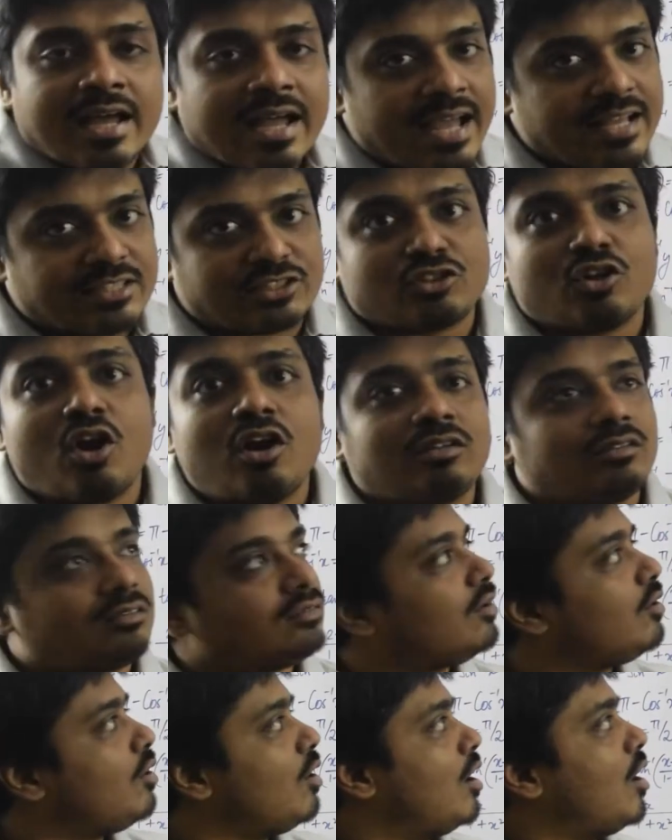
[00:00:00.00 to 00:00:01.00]
It's not
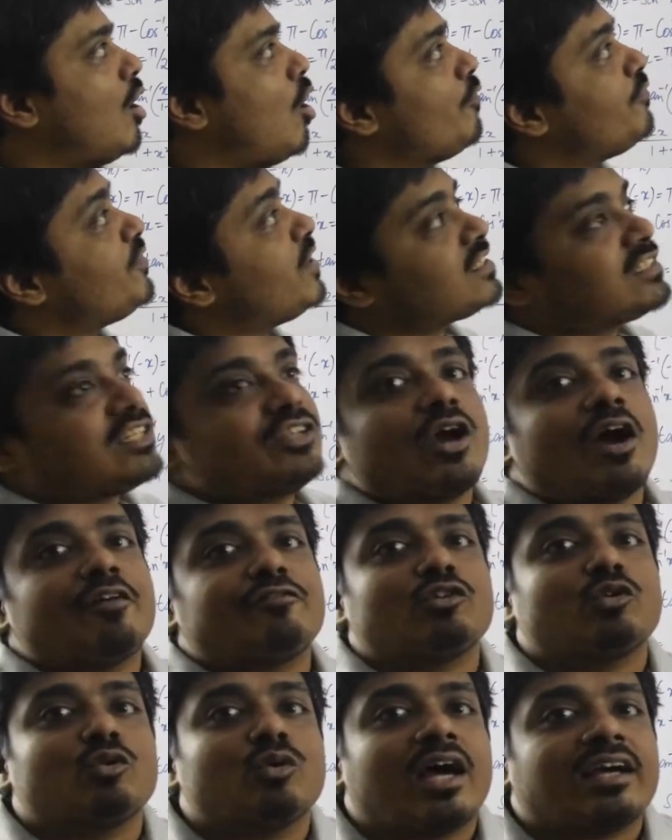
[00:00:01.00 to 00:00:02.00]
obviously you have
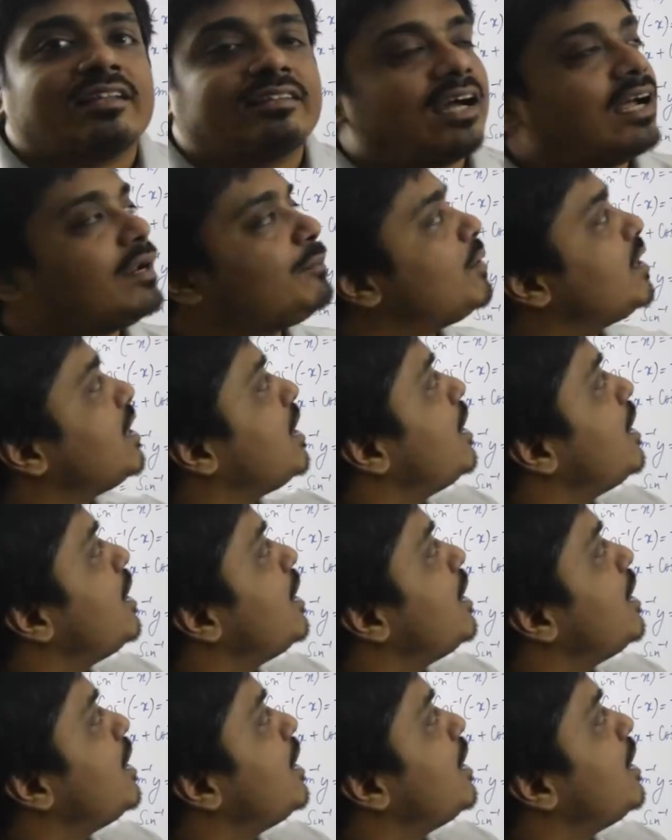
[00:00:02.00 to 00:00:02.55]
to do like that, but